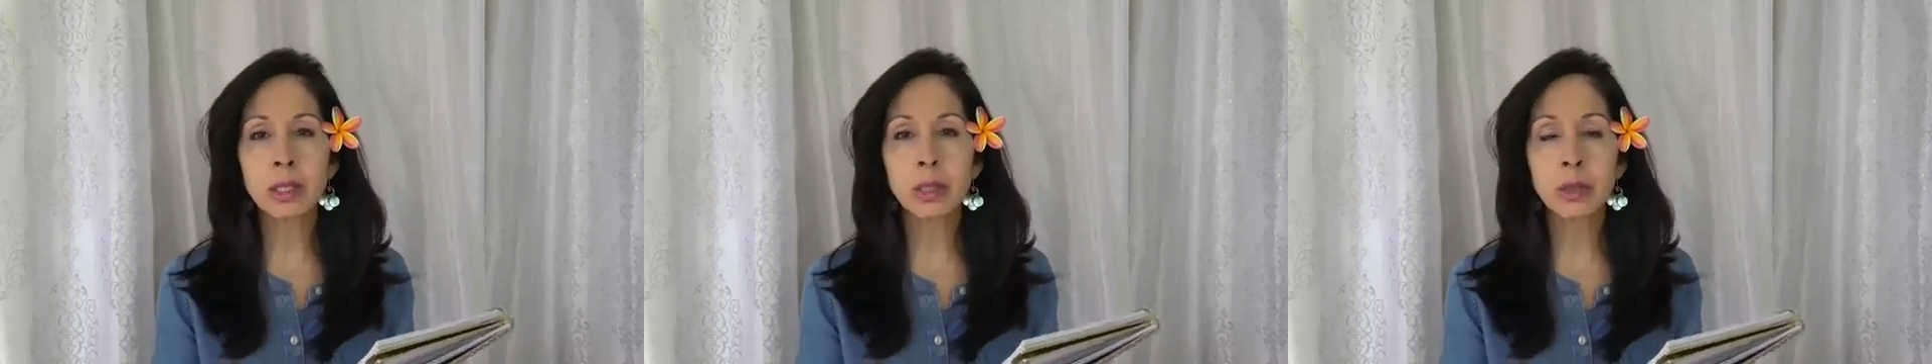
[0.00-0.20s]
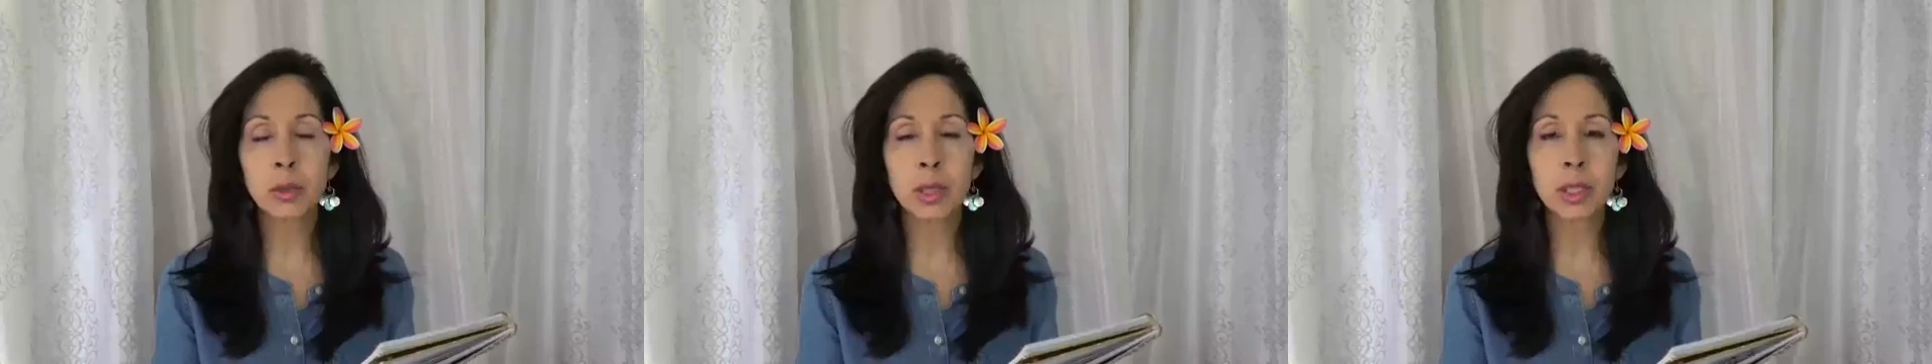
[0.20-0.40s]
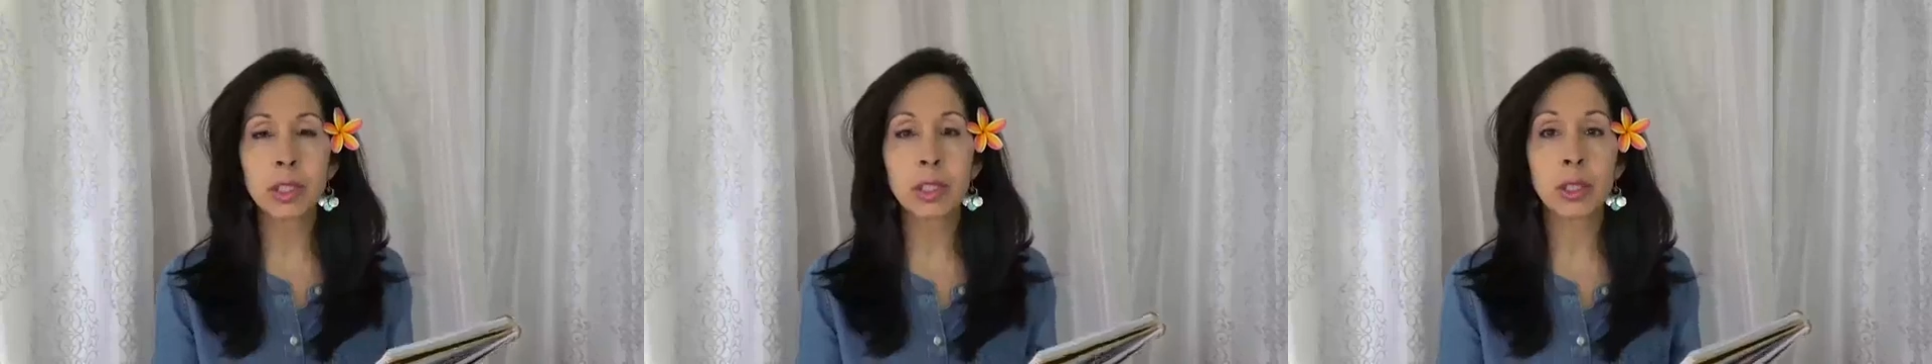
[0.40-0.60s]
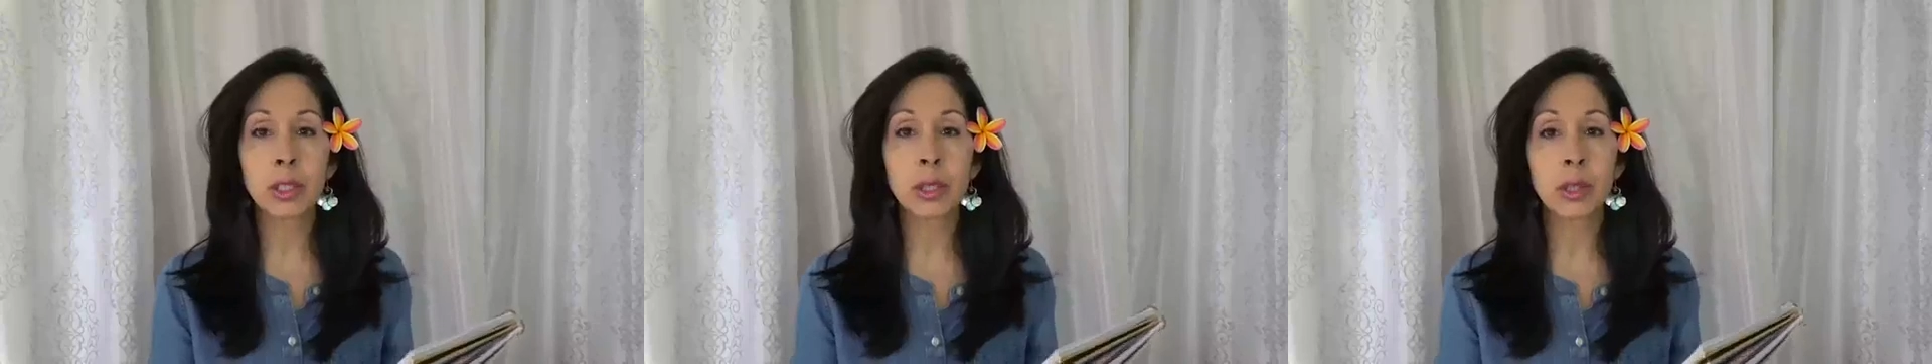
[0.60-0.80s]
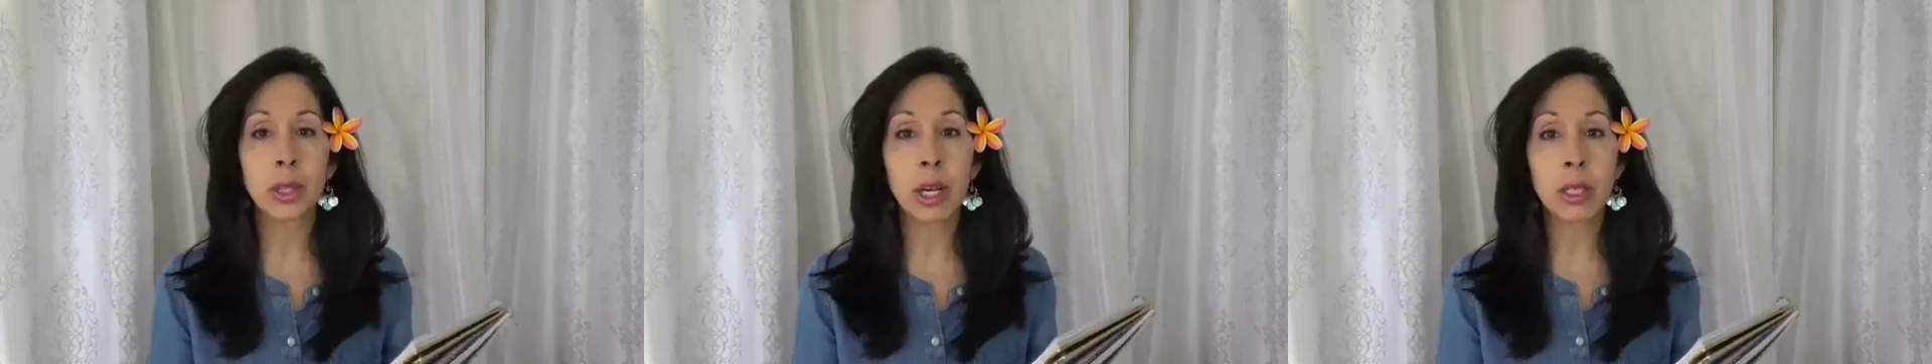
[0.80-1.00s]
to what your
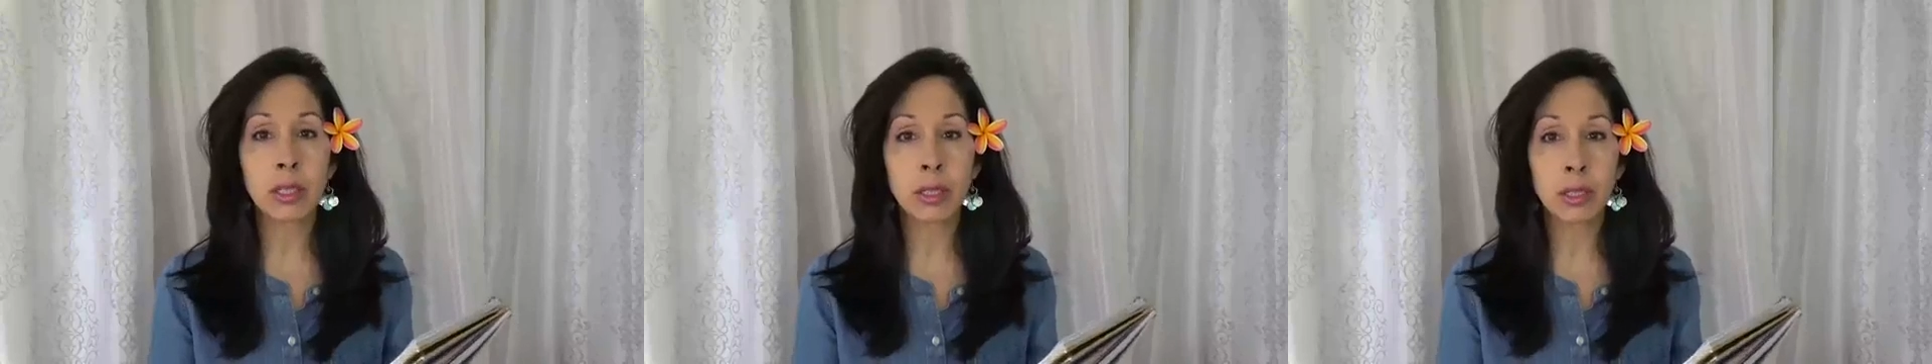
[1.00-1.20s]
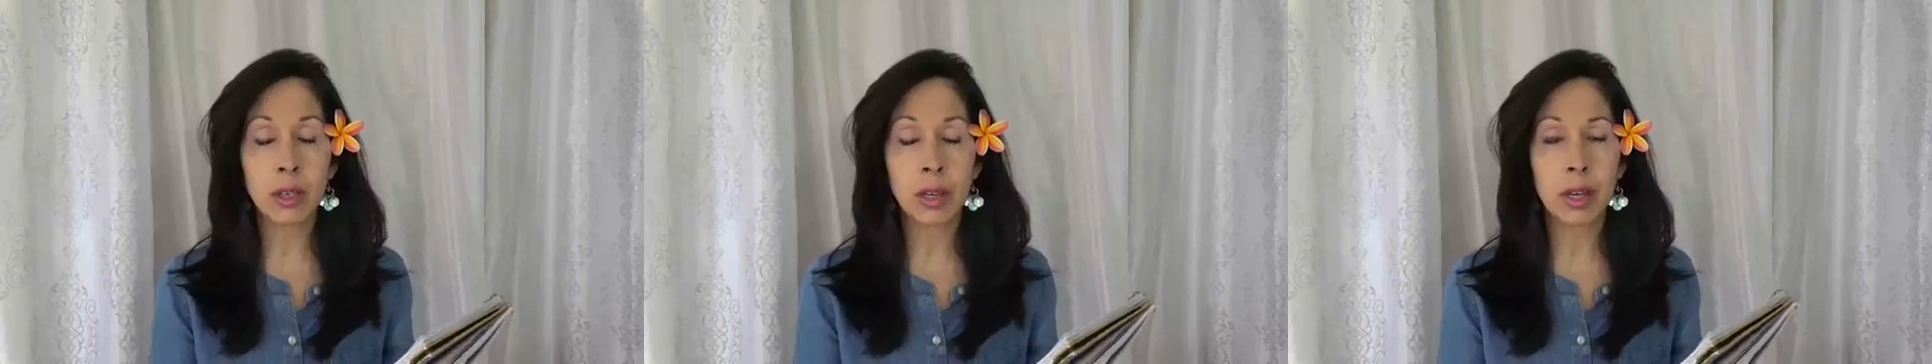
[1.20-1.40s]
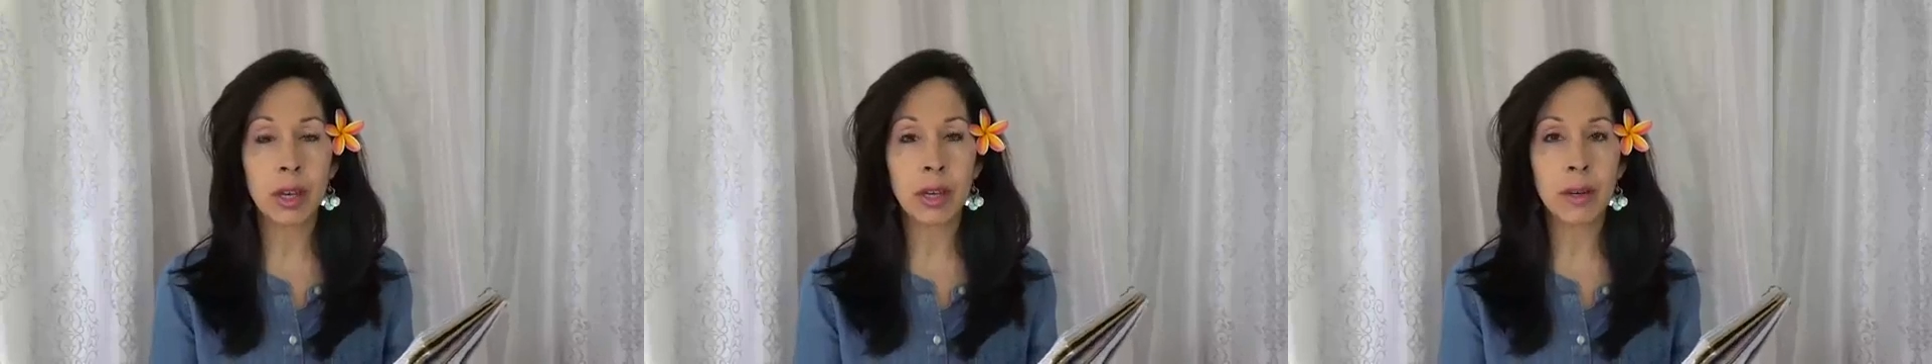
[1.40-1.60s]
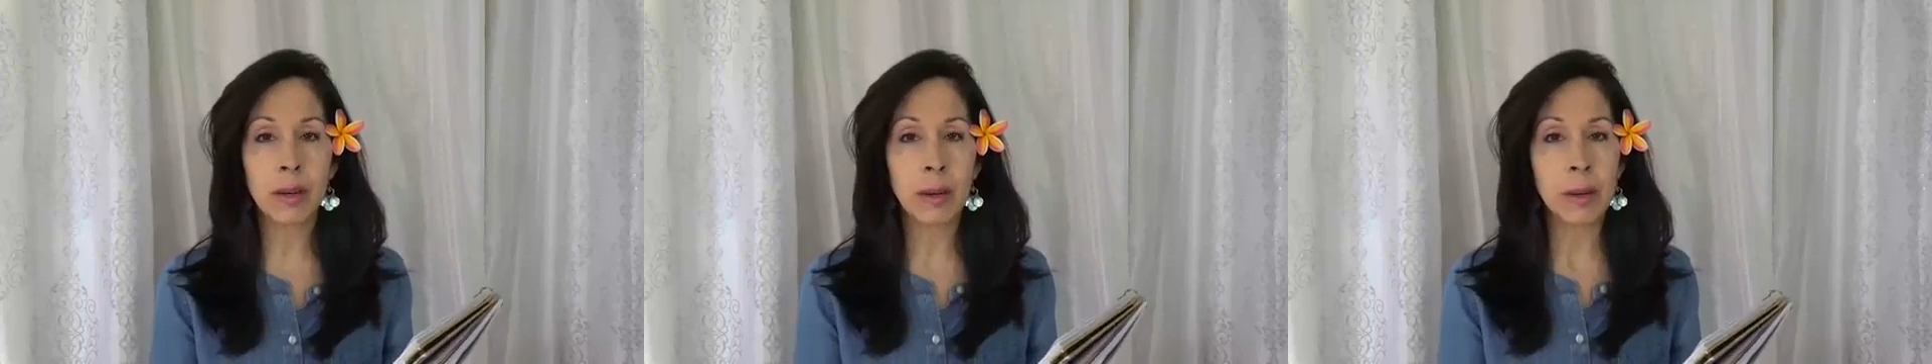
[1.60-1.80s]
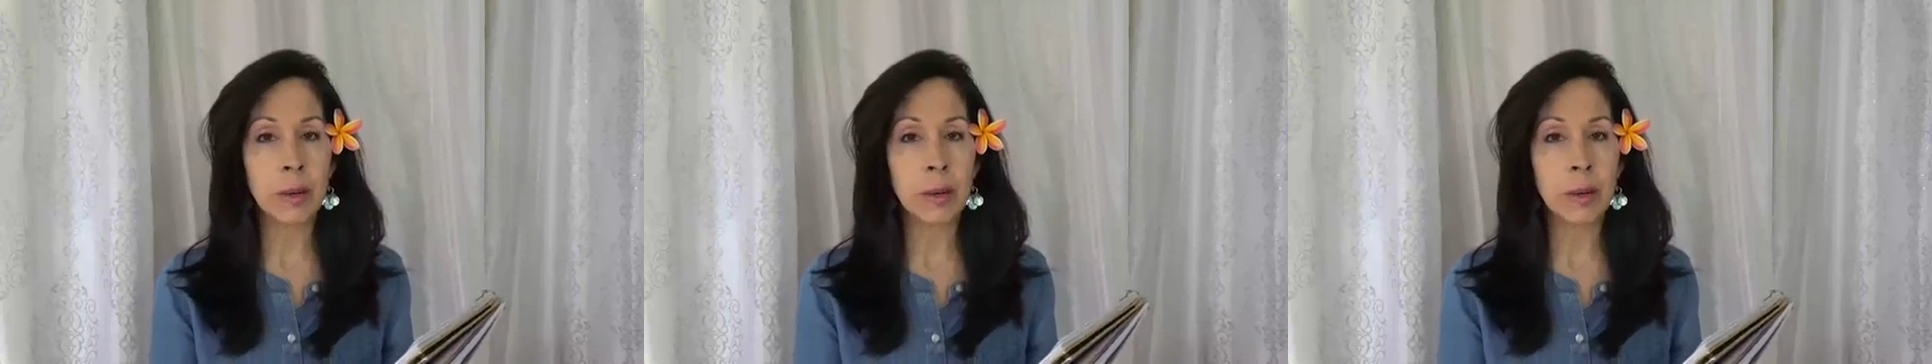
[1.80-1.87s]
thoughts are.